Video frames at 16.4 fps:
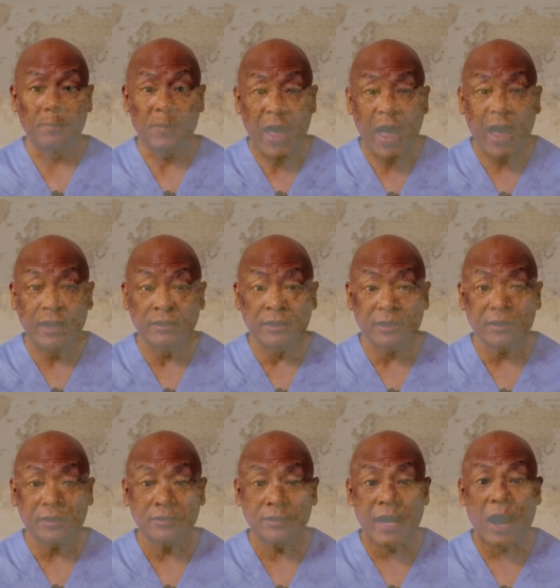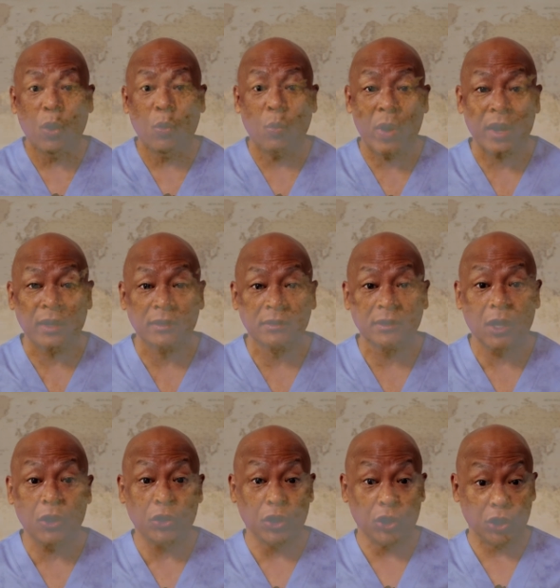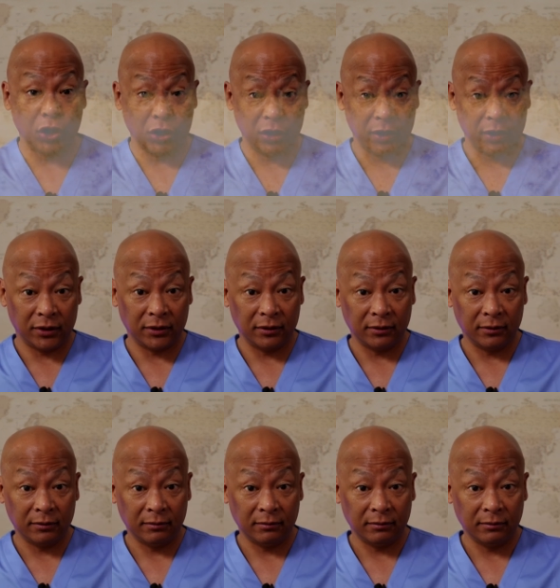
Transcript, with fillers: badness outweighs the goodness.